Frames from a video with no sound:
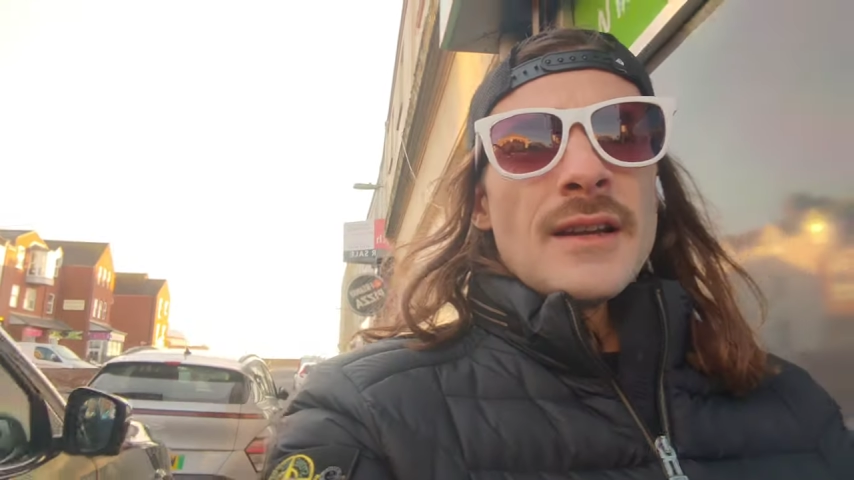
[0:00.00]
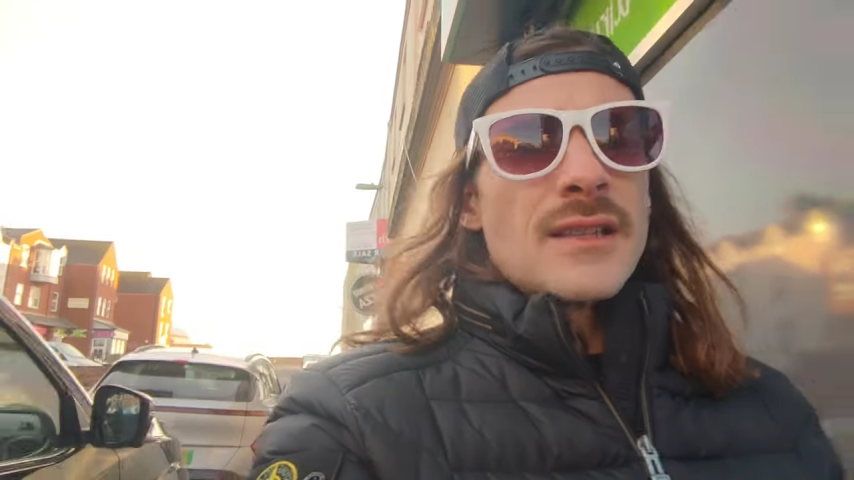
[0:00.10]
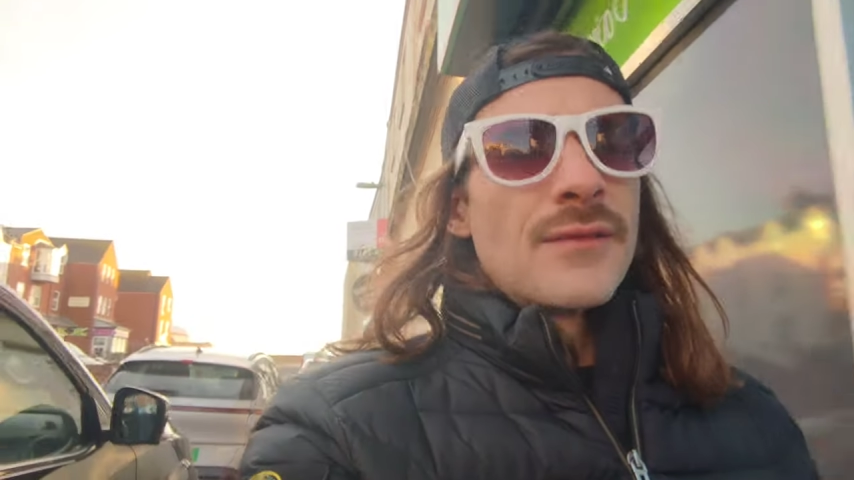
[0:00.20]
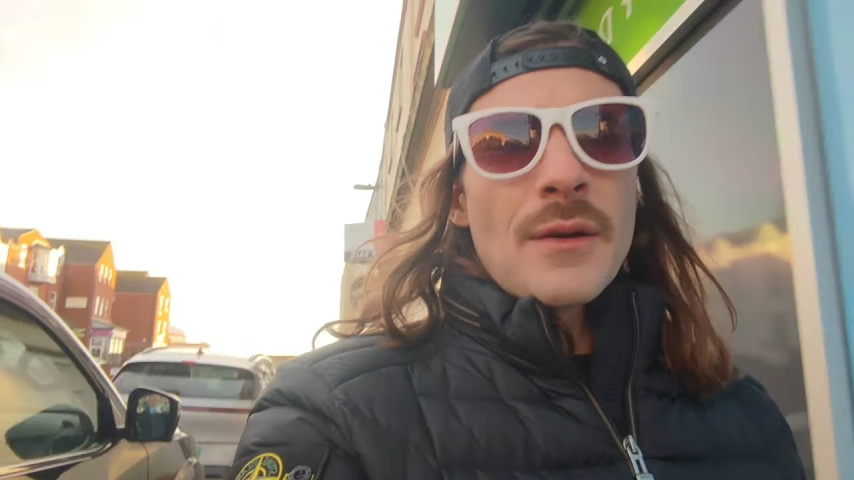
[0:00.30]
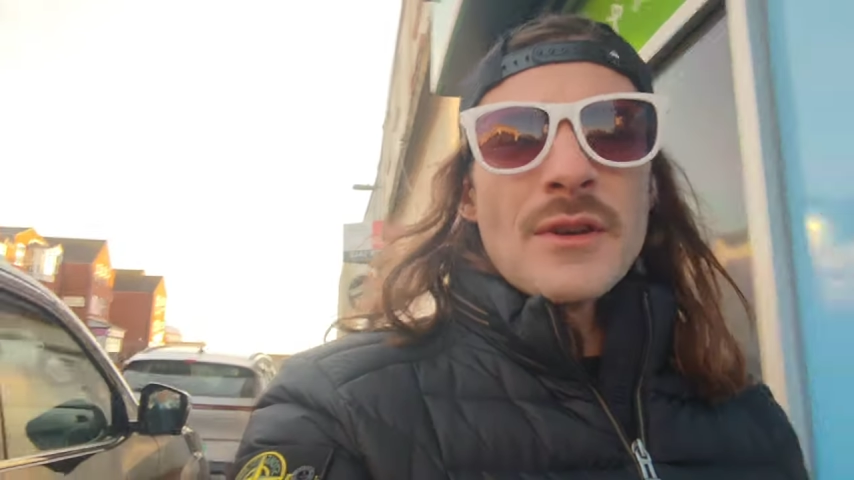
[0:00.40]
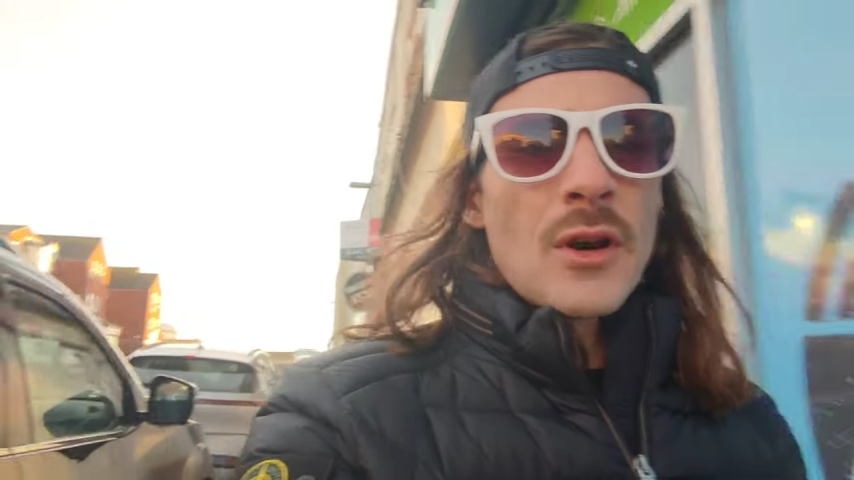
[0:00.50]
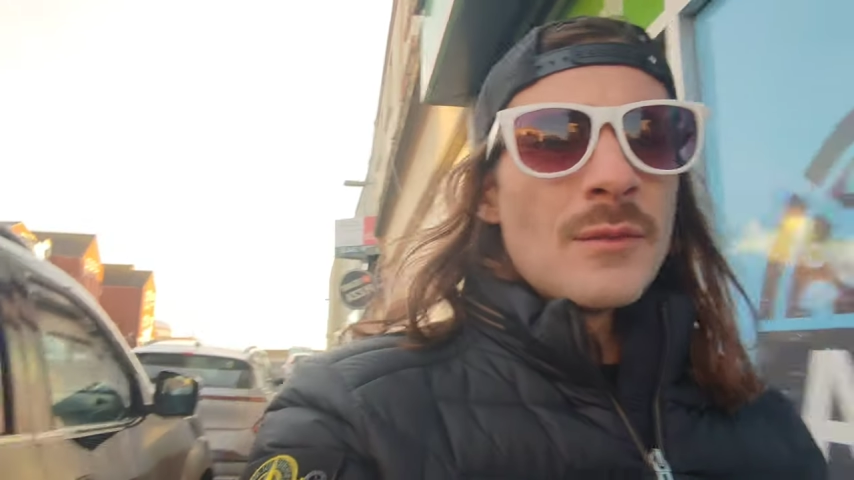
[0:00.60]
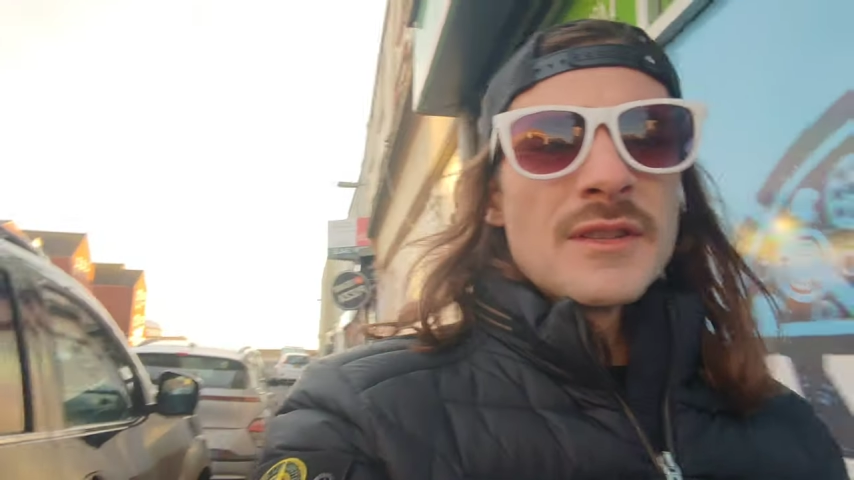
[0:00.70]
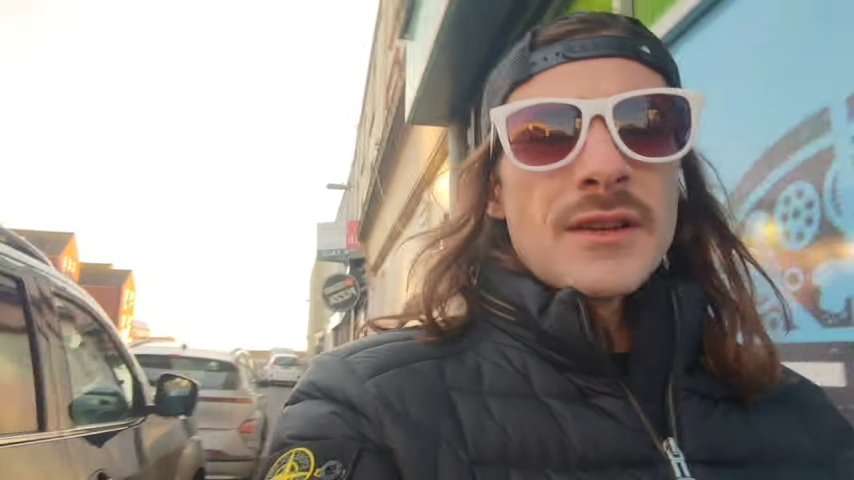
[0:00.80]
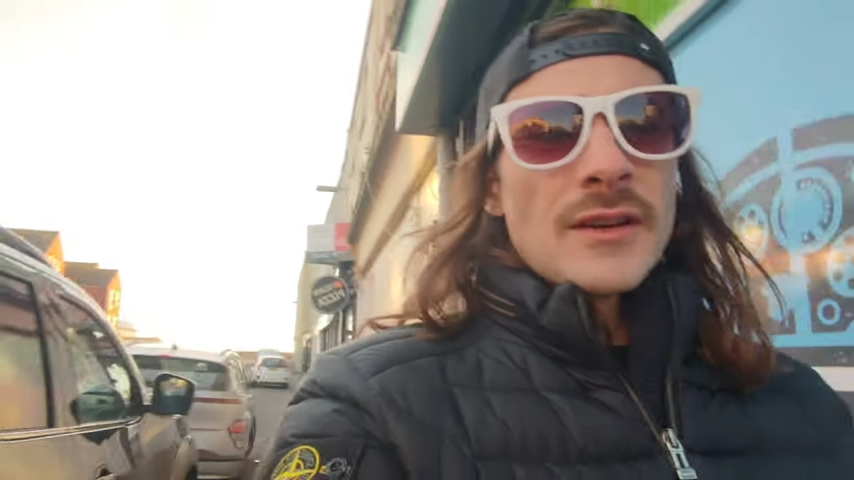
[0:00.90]
It's a very
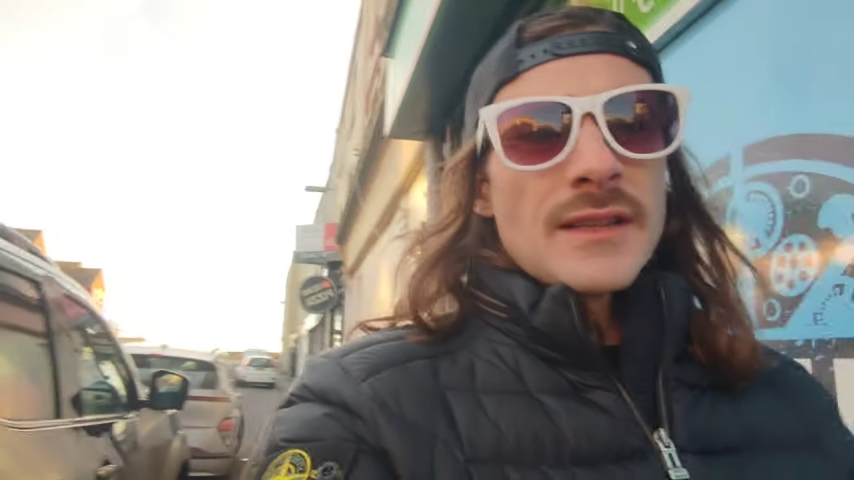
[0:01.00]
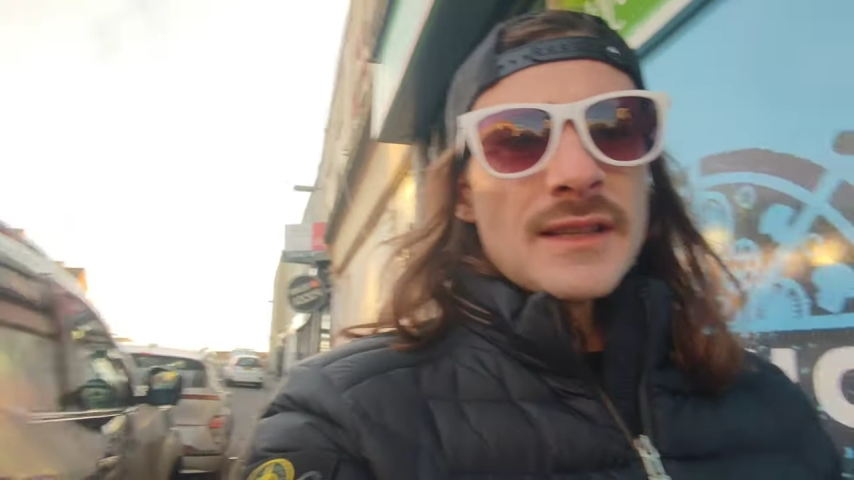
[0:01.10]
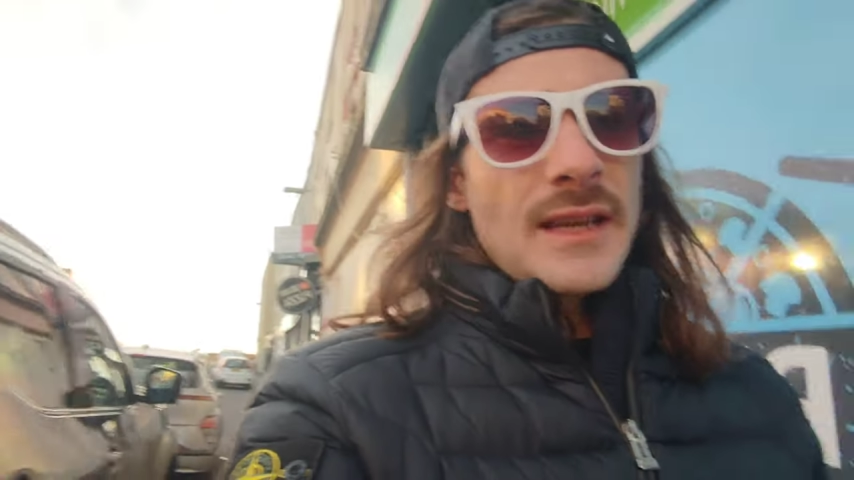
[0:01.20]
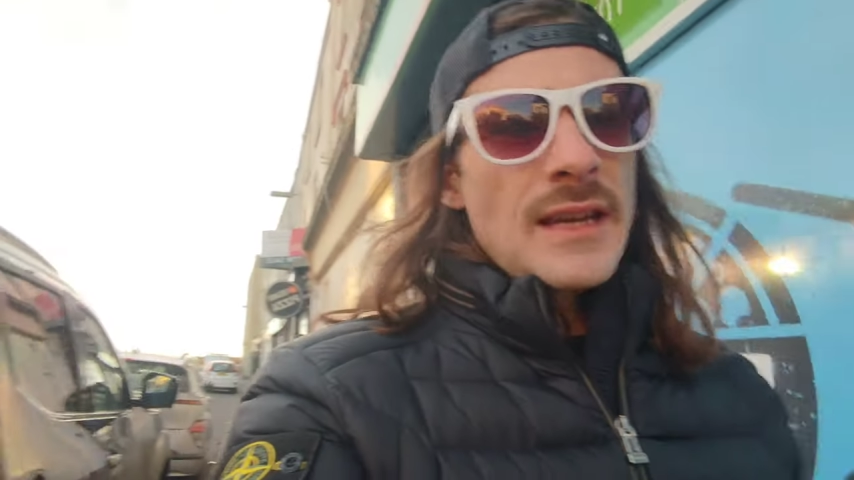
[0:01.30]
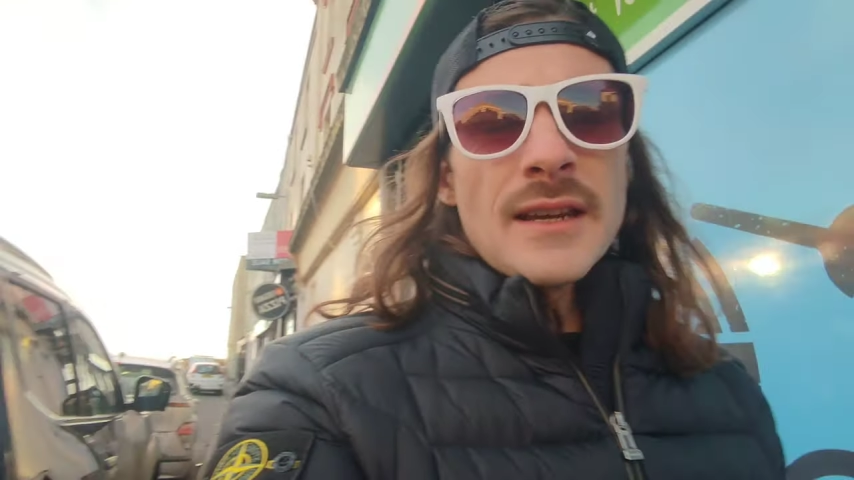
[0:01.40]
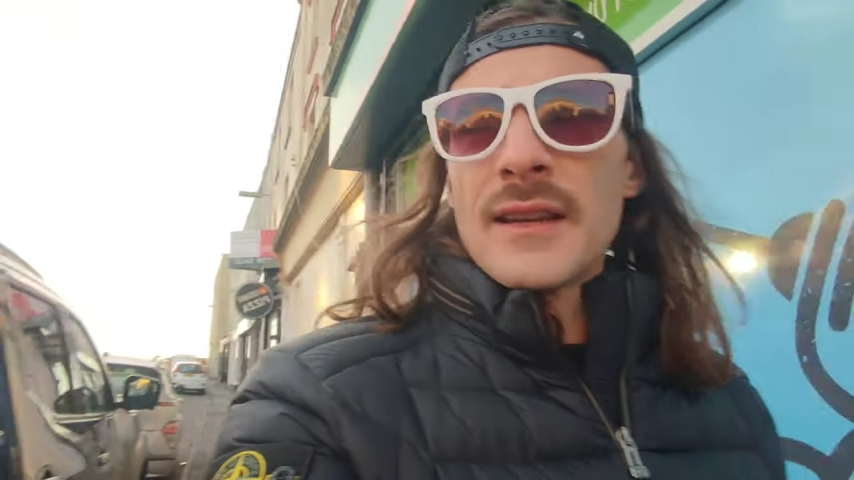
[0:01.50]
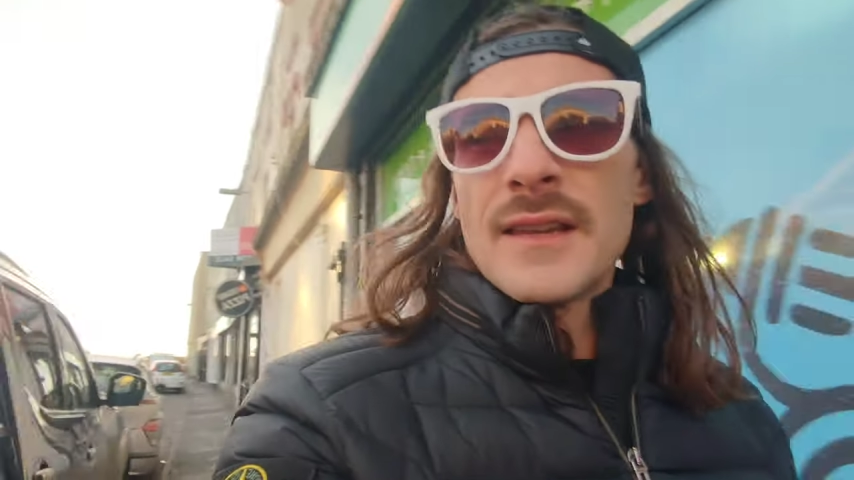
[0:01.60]
common sight to see